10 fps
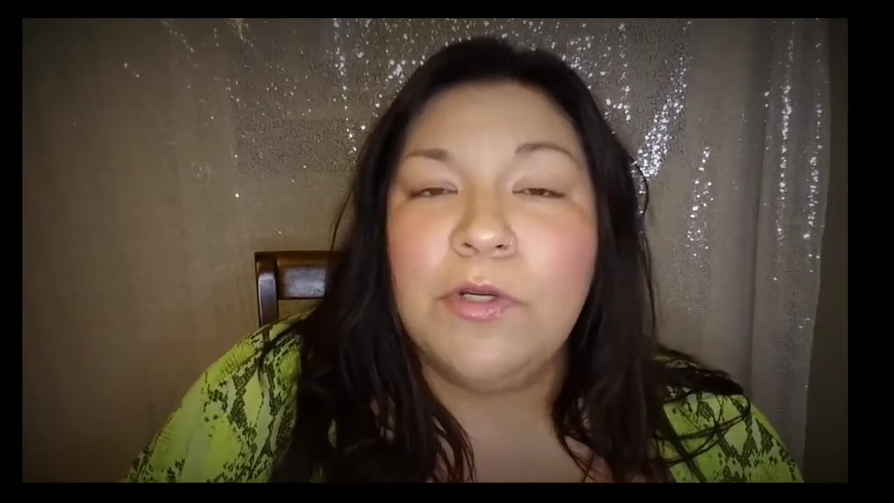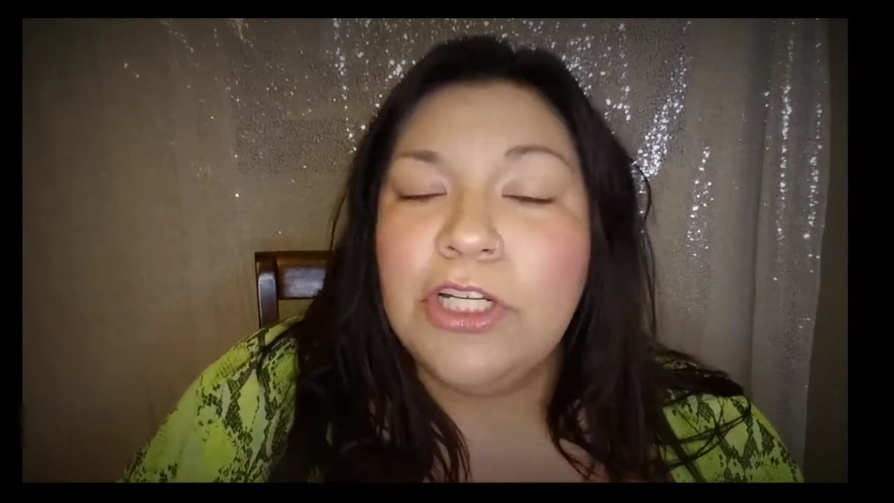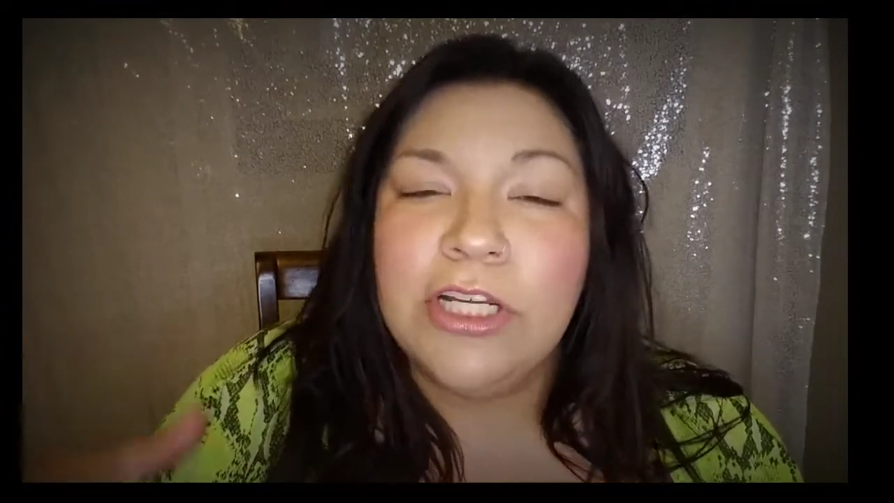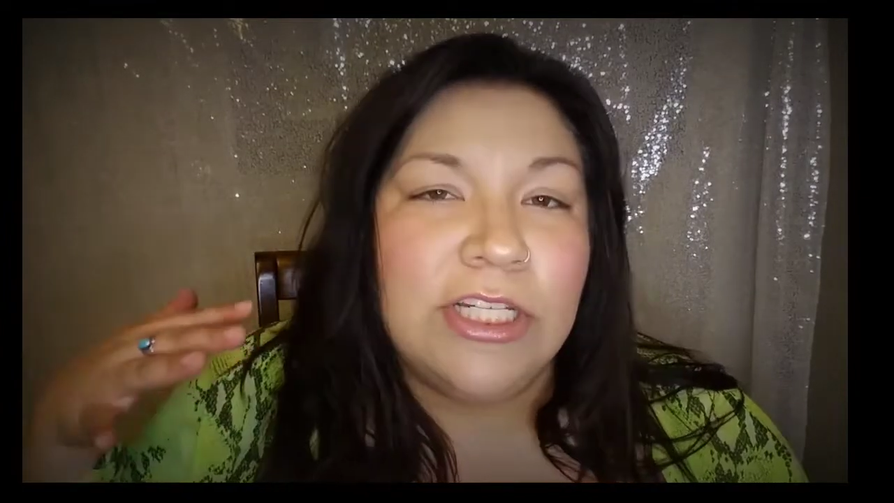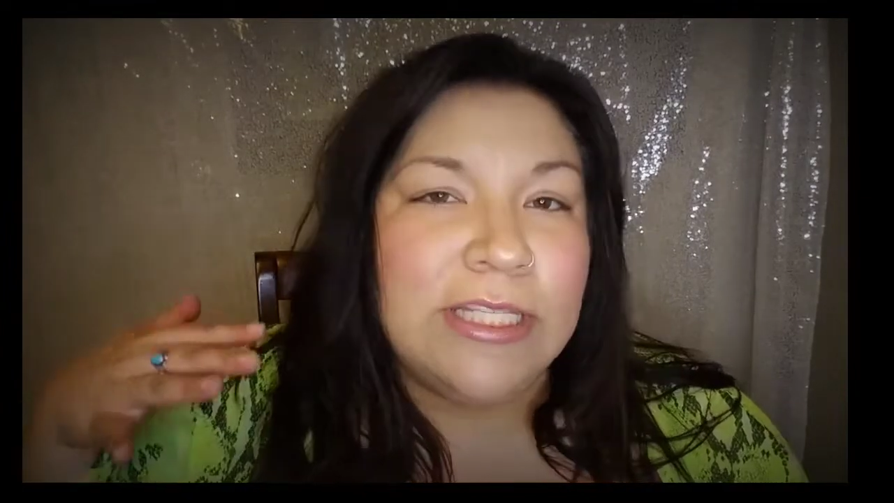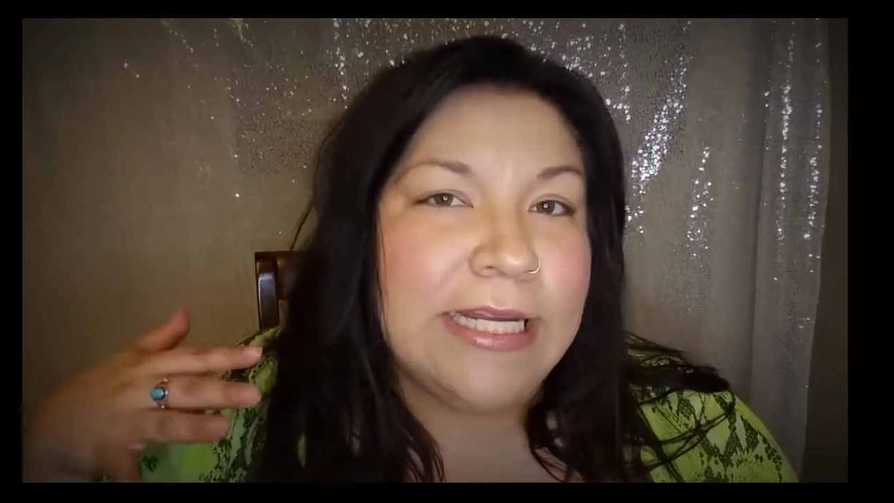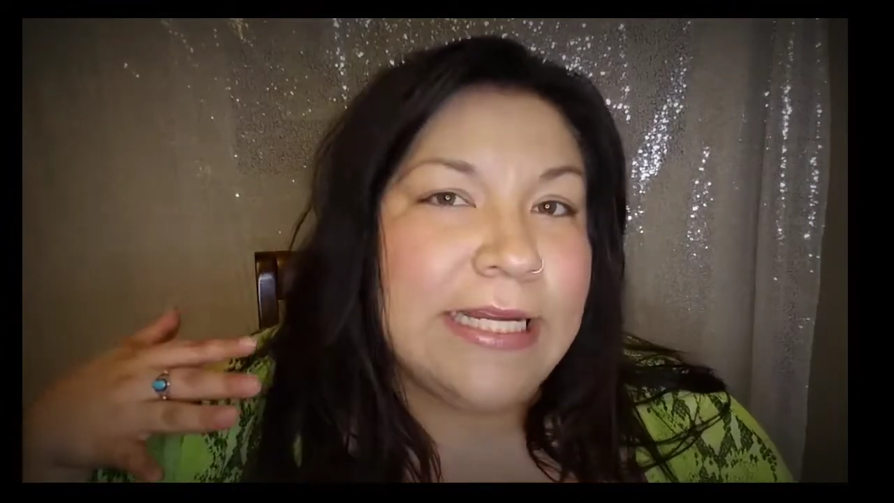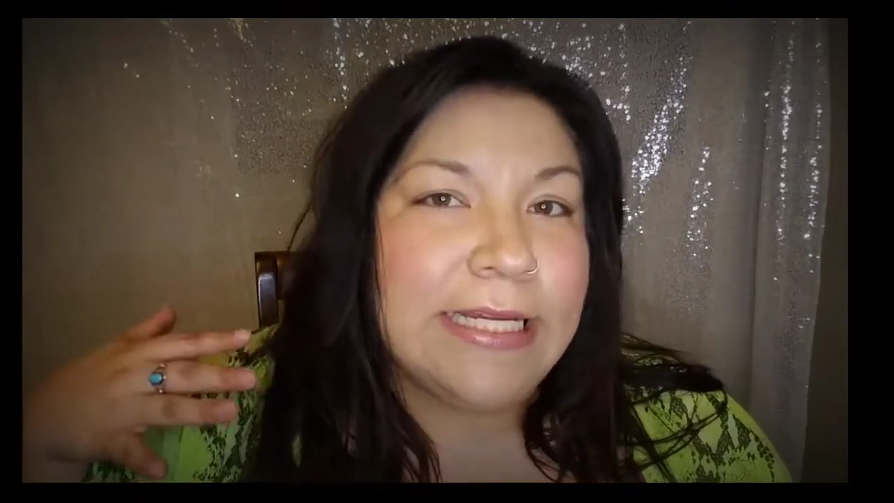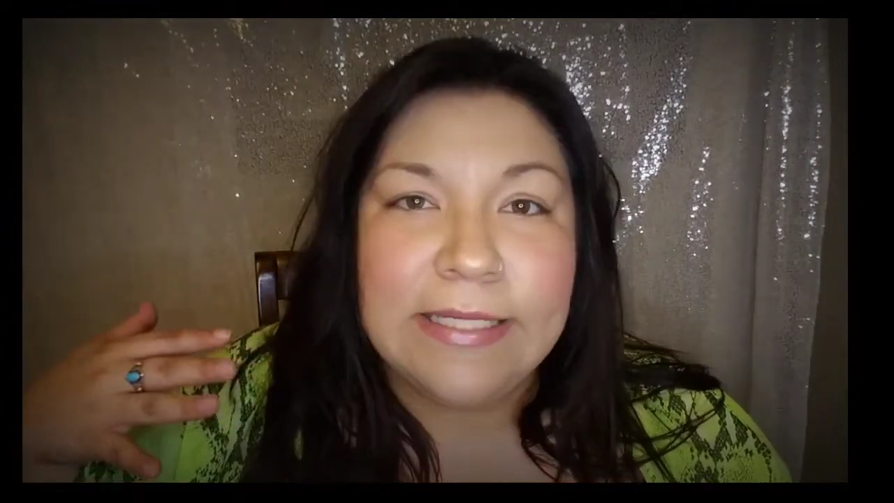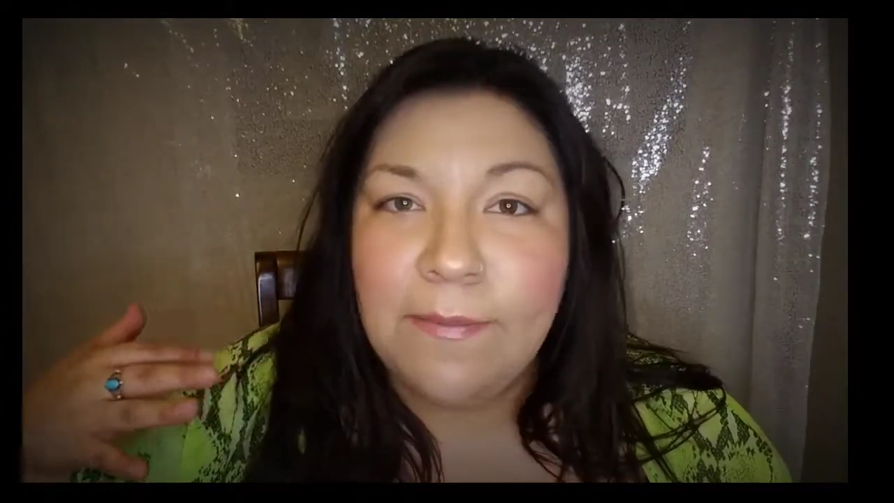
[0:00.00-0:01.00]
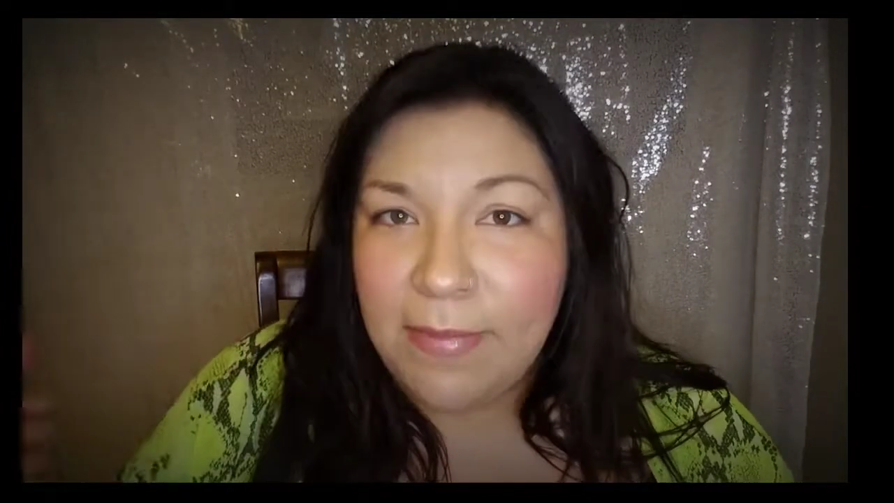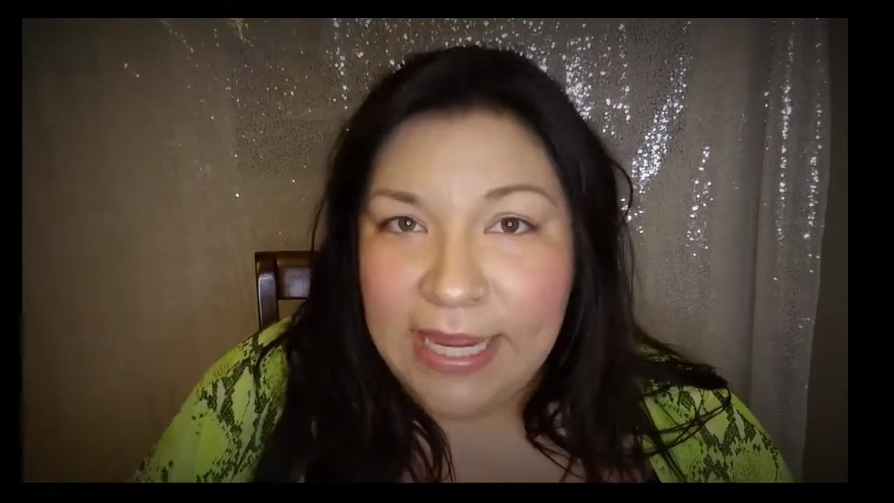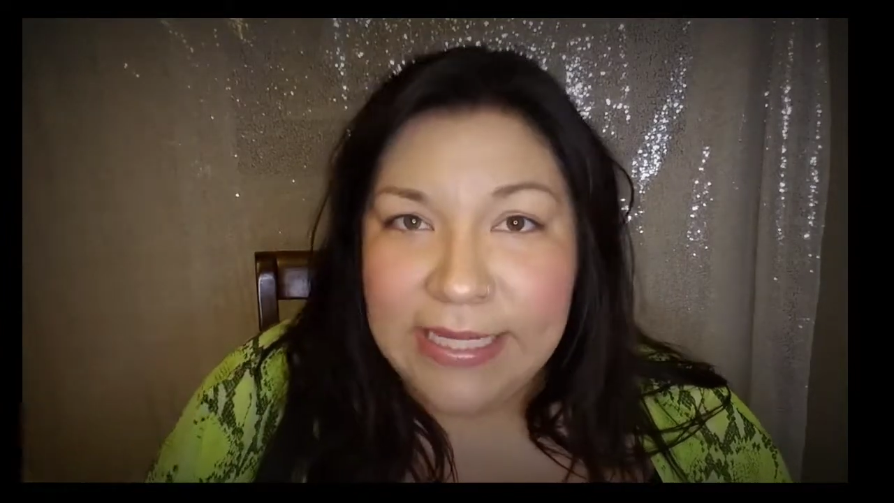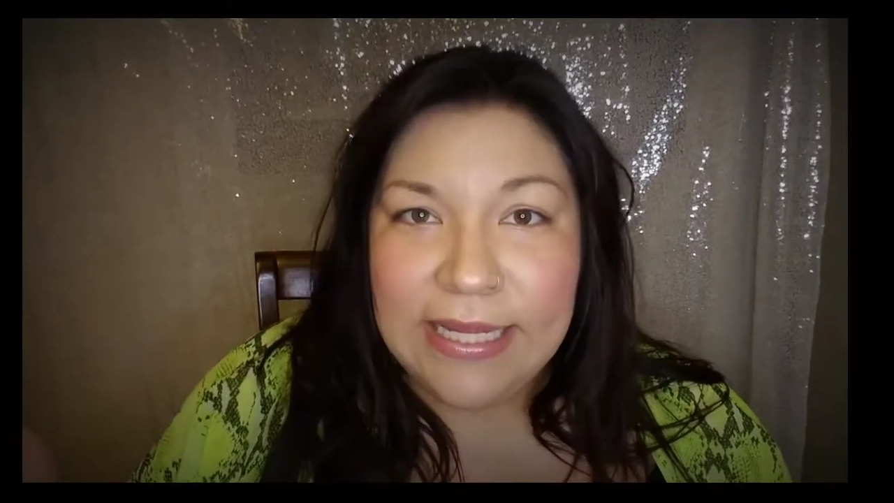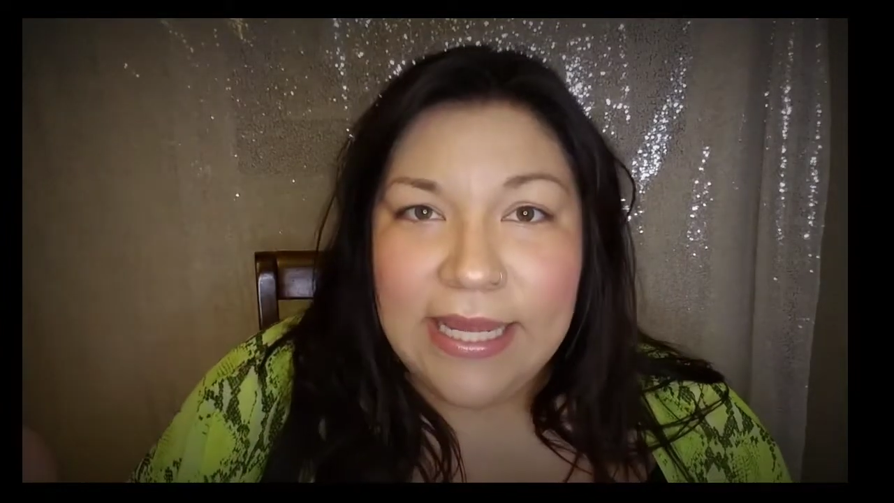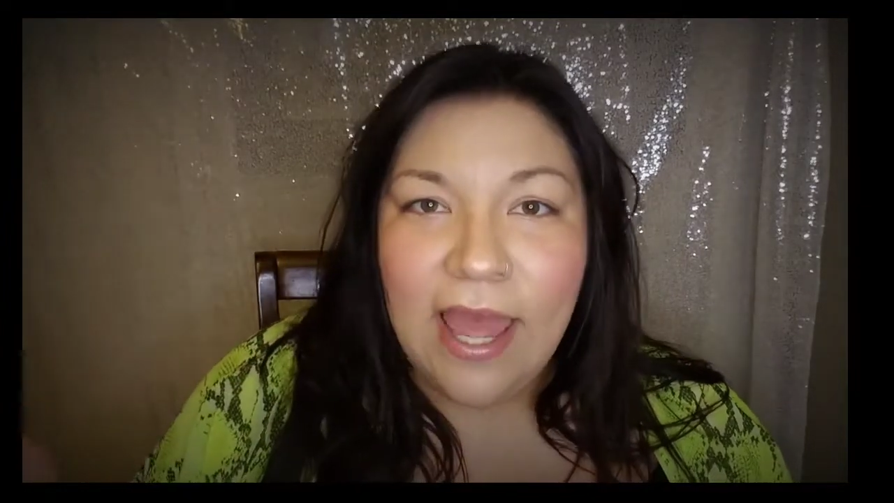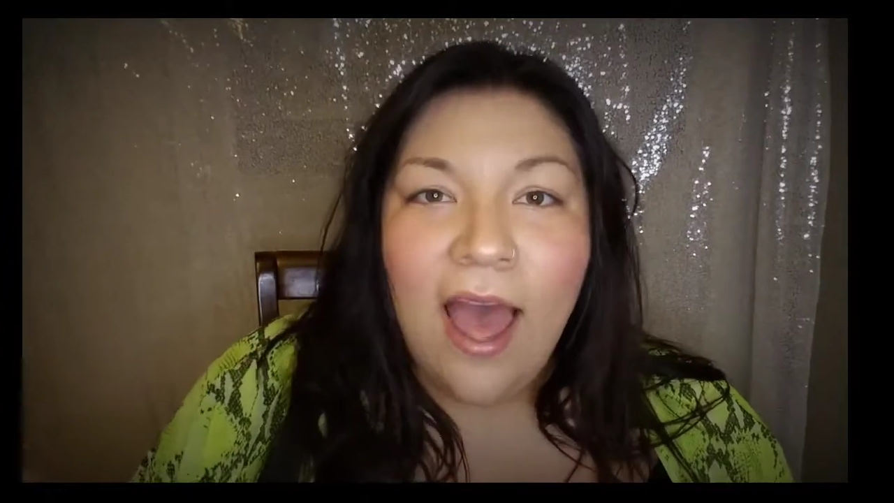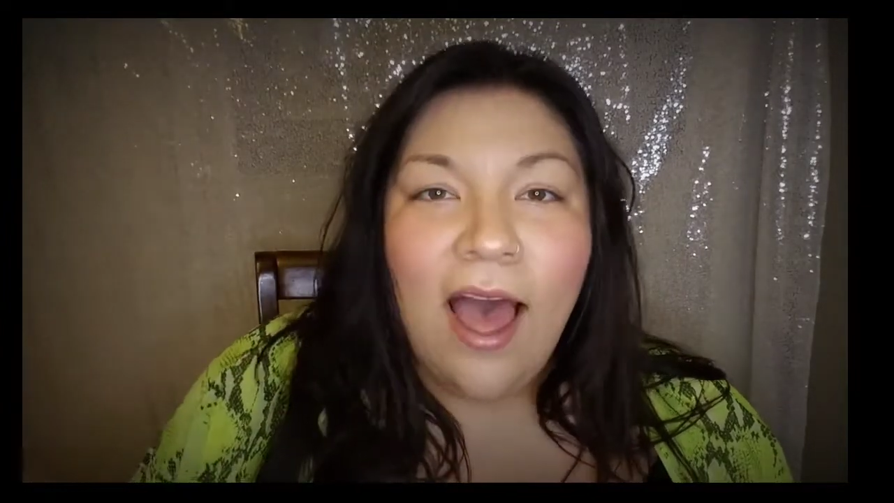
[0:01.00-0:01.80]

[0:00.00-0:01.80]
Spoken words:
which I just think is amazing.